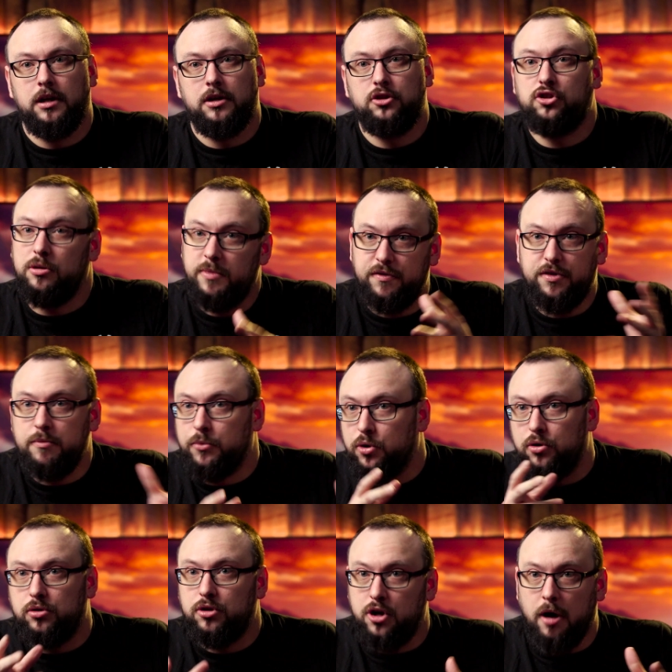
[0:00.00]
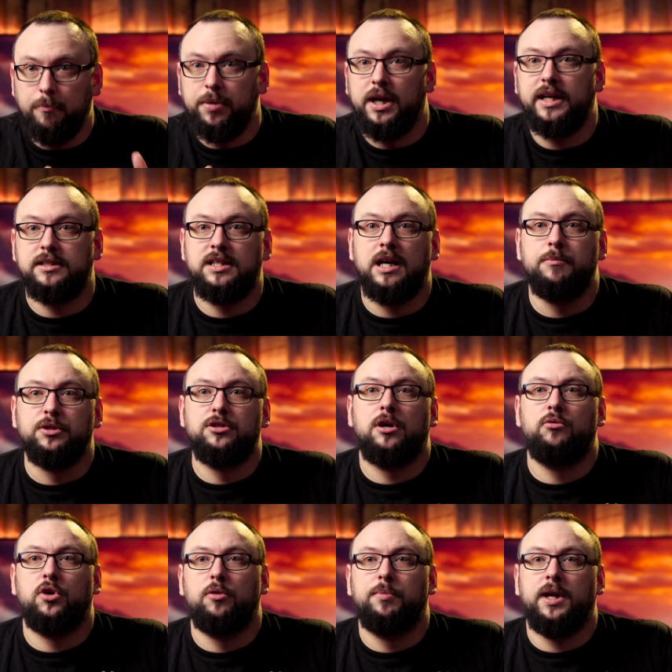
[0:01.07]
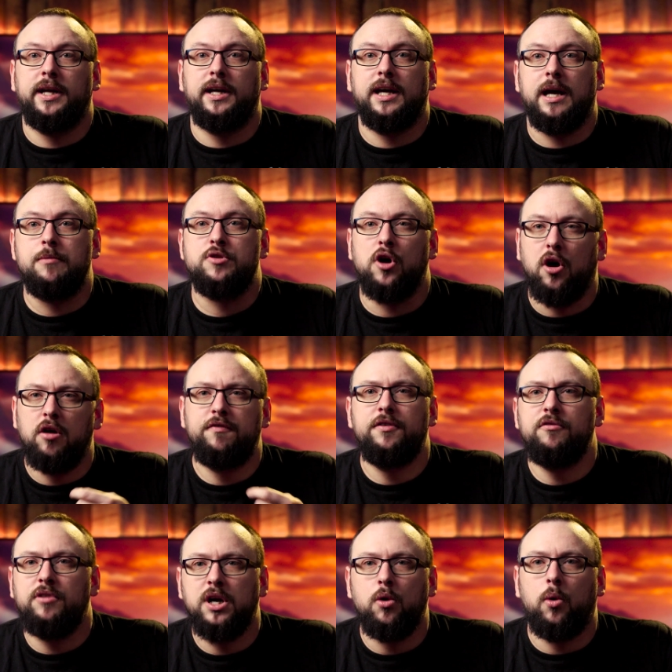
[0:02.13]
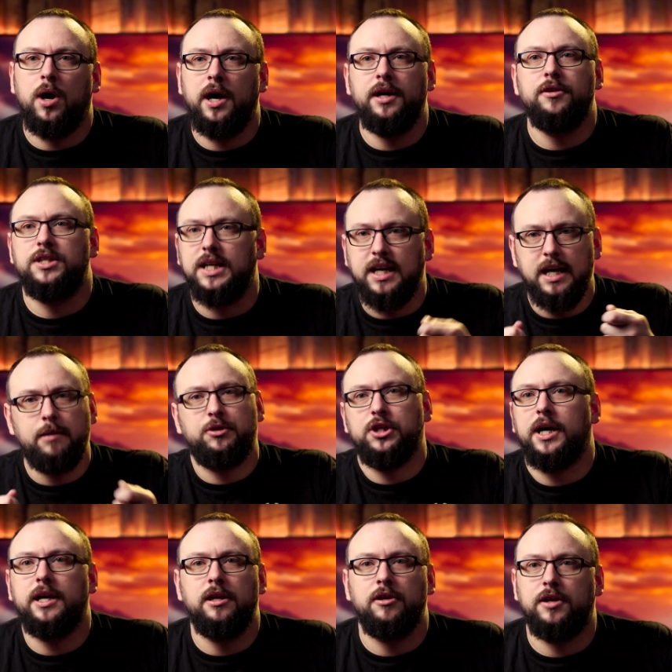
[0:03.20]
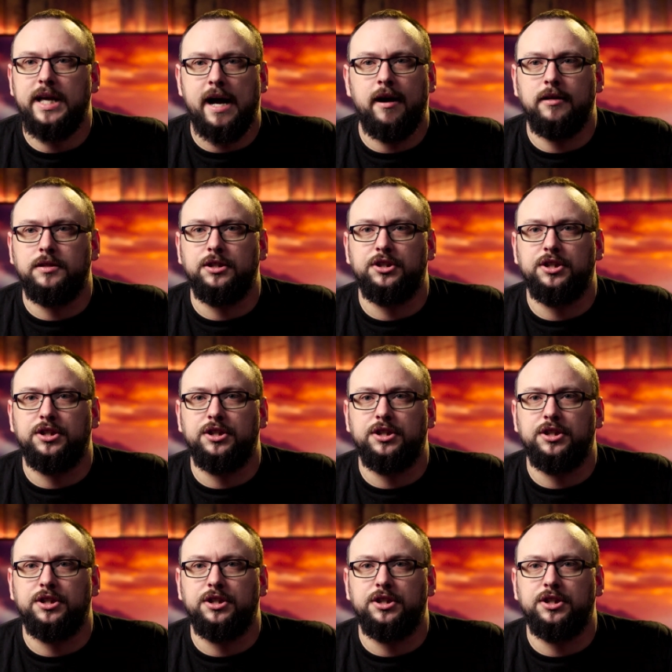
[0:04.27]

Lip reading: Some of the more complex tabletop role-playing games often require you to keep checking your character